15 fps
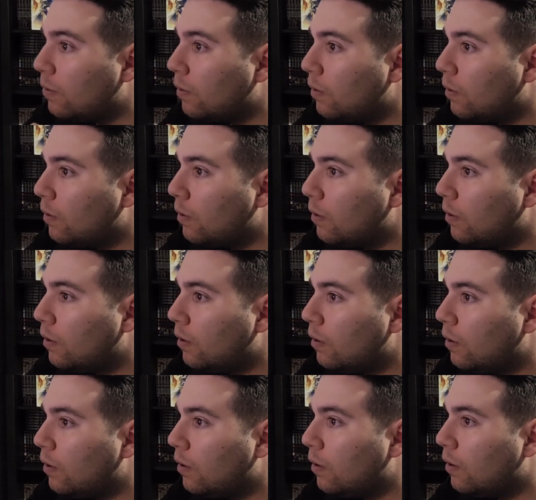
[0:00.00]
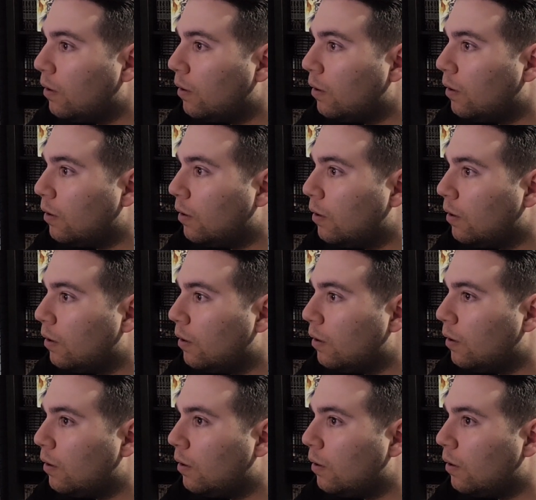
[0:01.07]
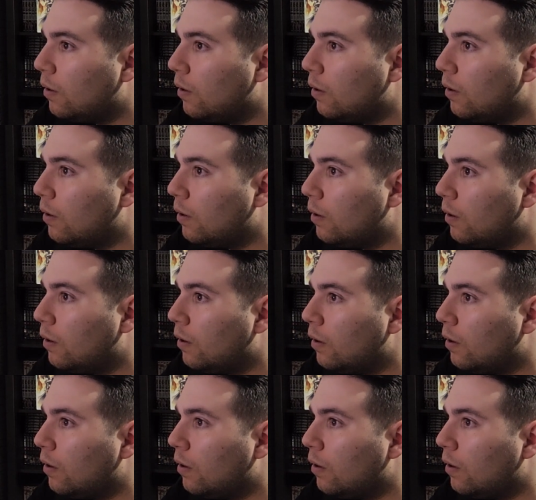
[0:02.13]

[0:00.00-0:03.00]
(no one is talking)